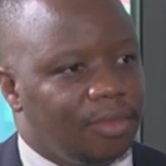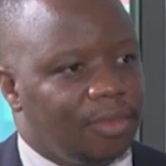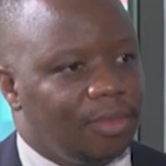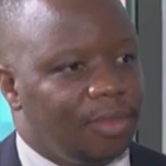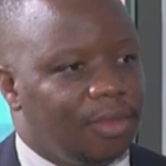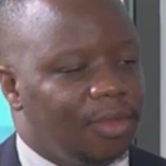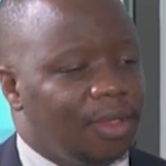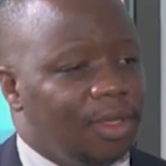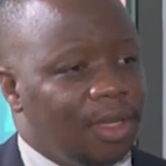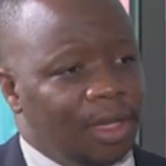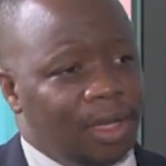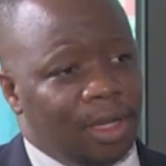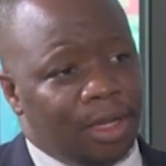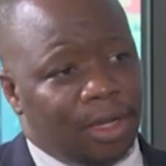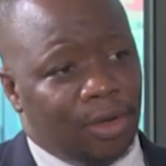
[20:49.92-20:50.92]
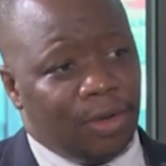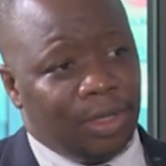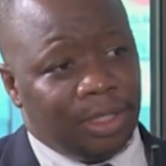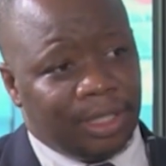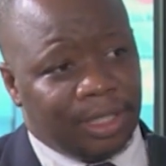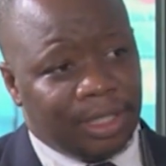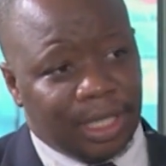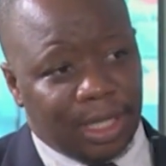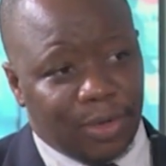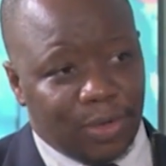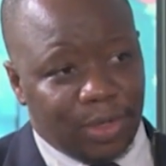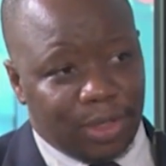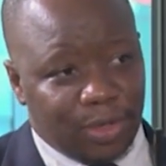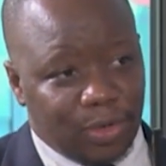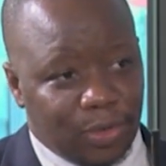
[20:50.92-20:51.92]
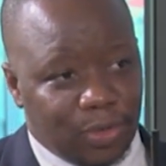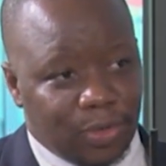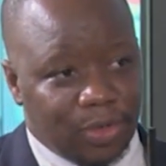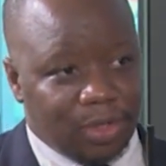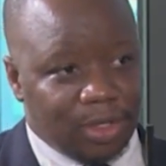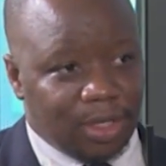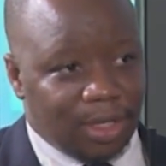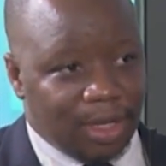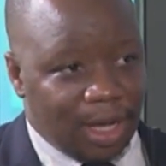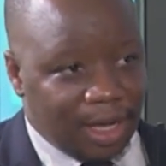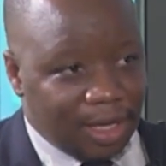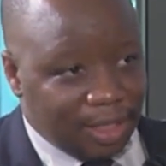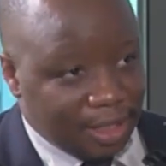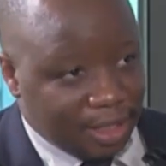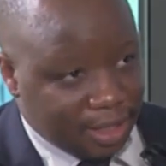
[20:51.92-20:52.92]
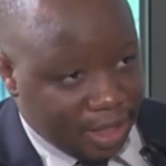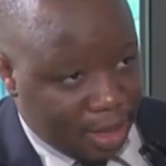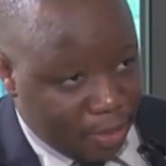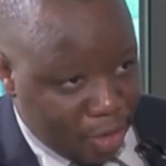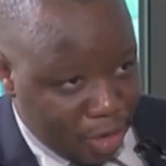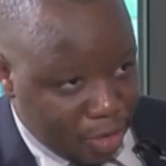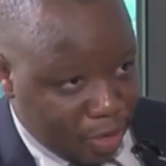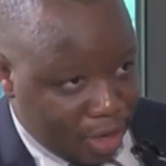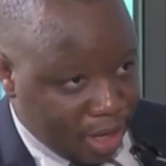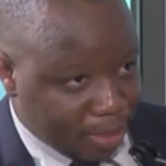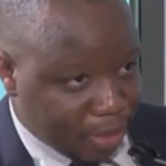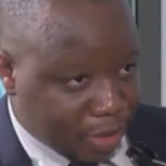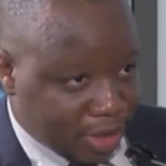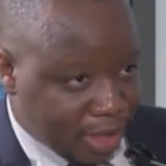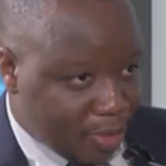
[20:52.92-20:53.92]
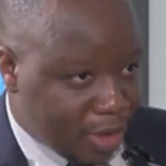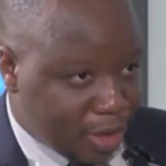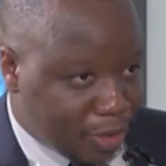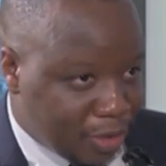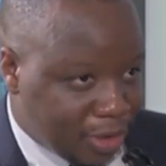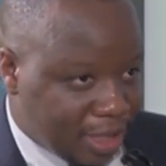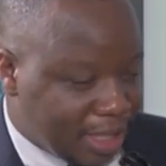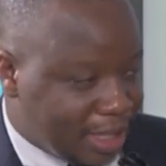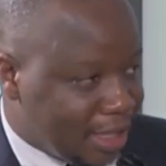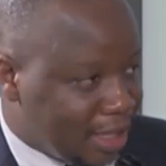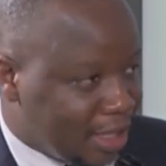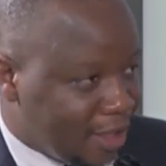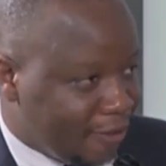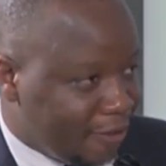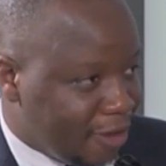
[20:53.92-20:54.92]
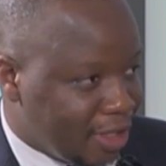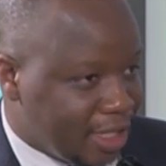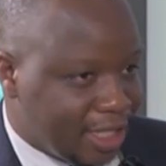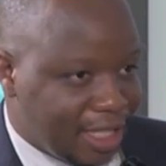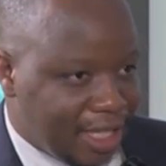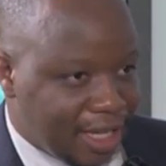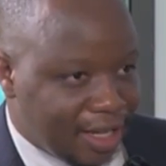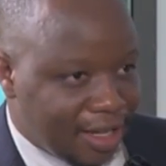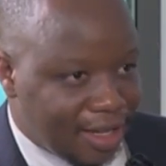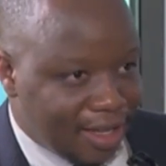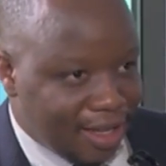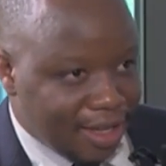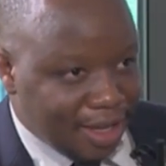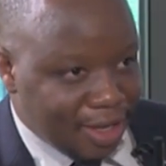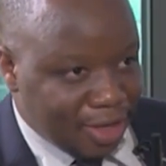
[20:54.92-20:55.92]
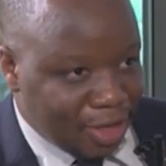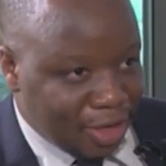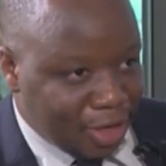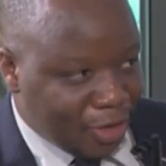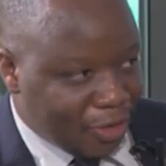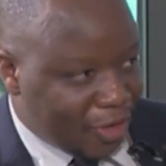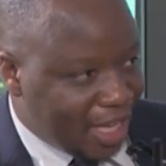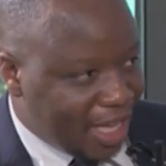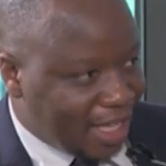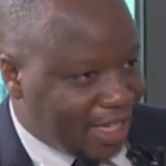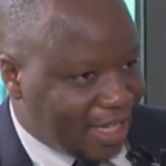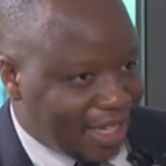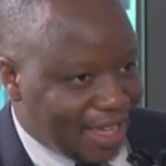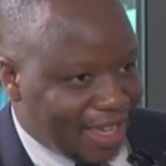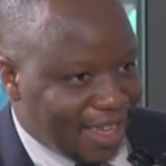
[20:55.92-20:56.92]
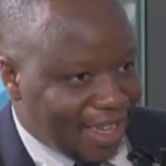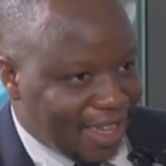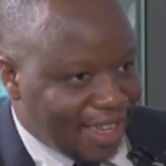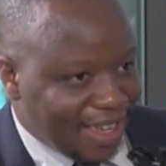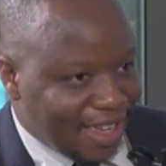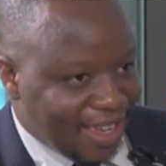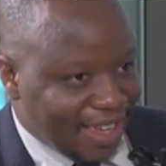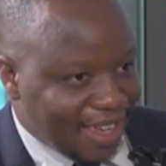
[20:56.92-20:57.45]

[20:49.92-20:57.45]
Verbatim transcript: achieve the dream. So I want to stay with you, and I'm going to come to someone who's in the teaching field here. Yes. You've hit